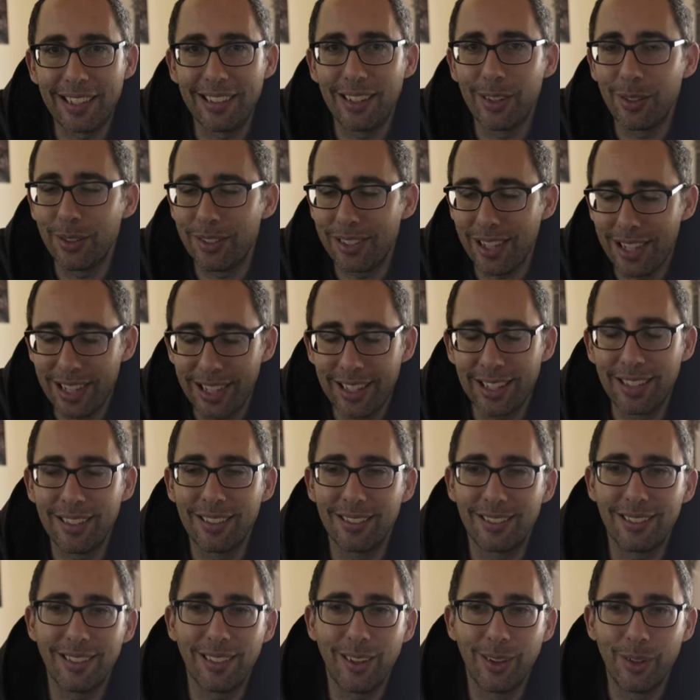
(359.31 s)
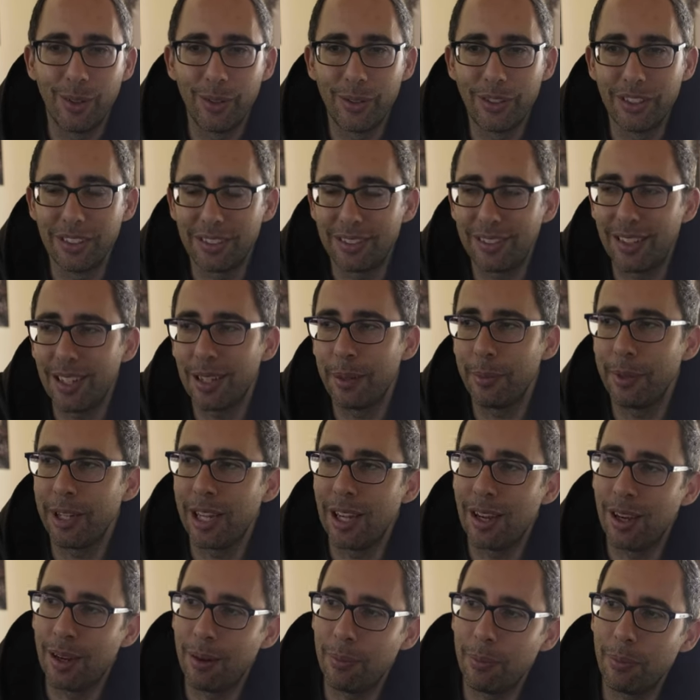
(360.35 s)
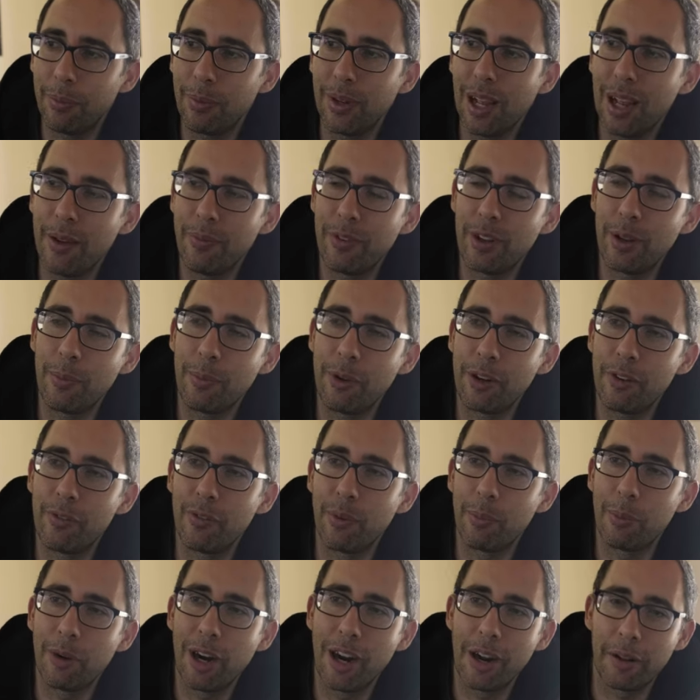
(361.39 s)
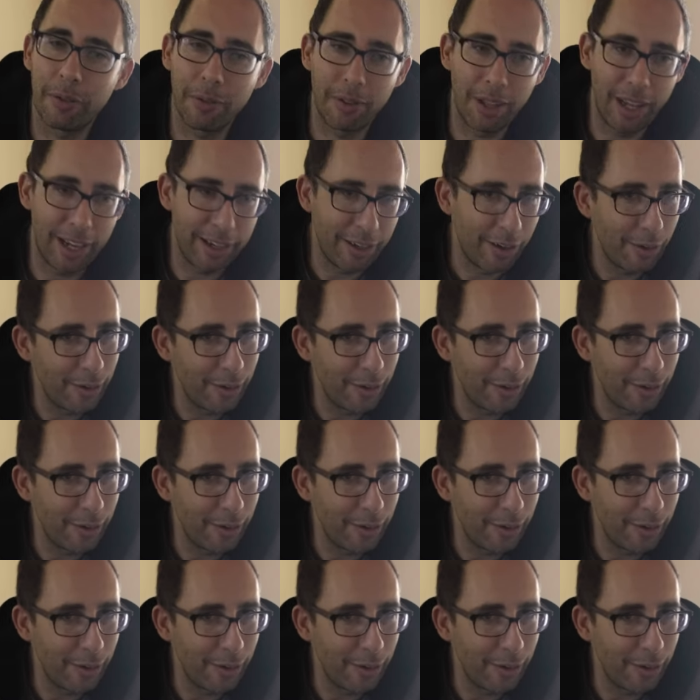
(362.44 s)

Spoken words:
They were taking it slow, just coming up, having a bit of a breath and